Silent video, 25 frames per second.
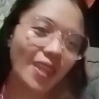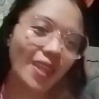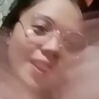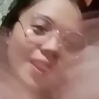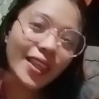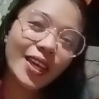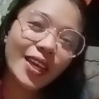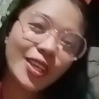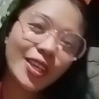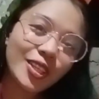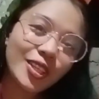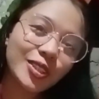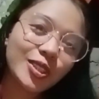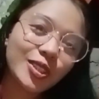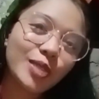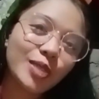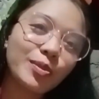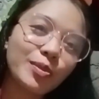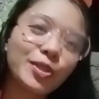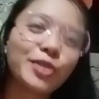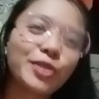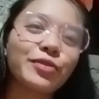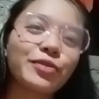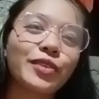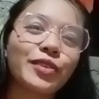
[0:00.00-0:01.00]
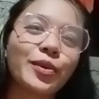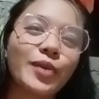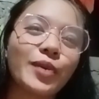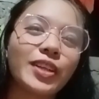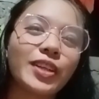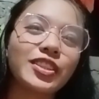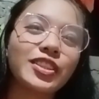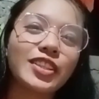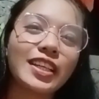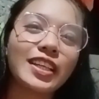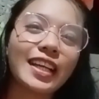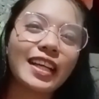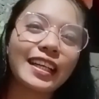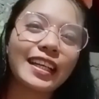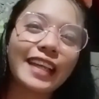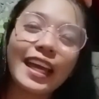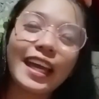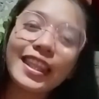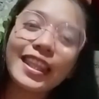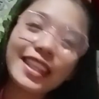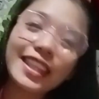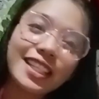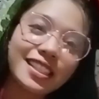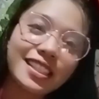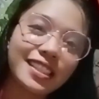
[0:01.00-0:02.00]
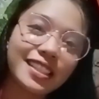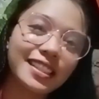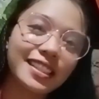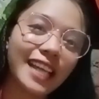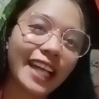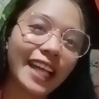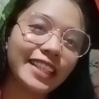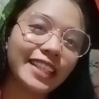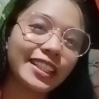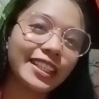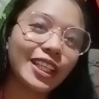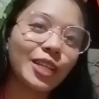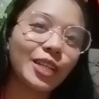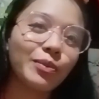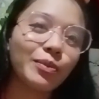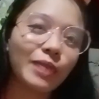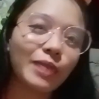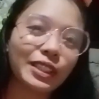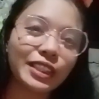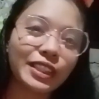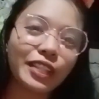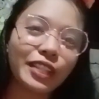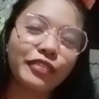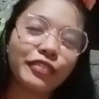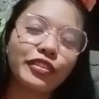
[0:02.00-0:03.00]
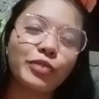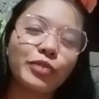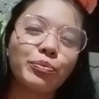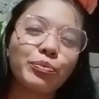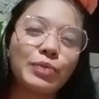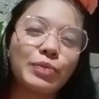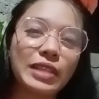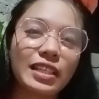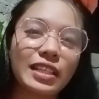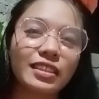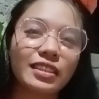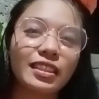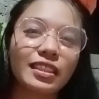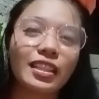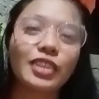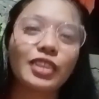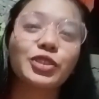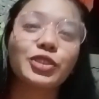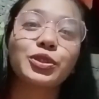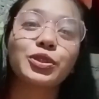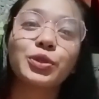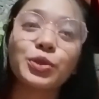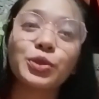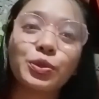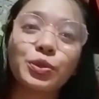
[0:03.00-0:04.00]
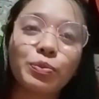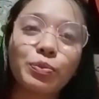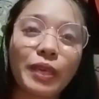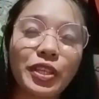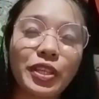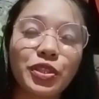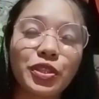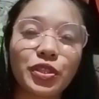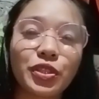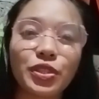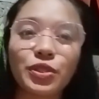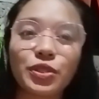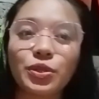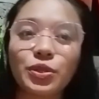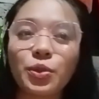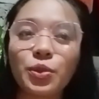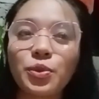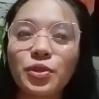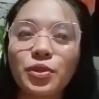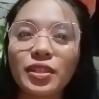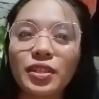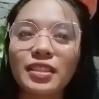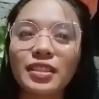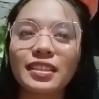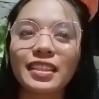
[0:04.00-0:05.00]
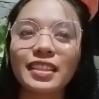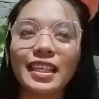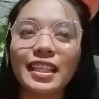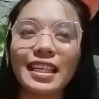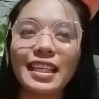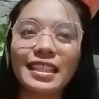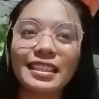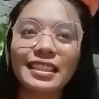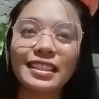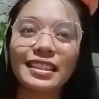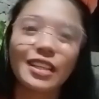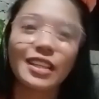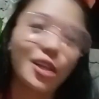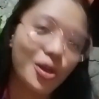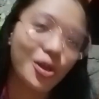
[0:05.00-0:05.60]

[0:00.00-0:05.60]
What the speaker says: Thank you so much for watching again. This is Aida Lamante from BSA 2 major in Social Studies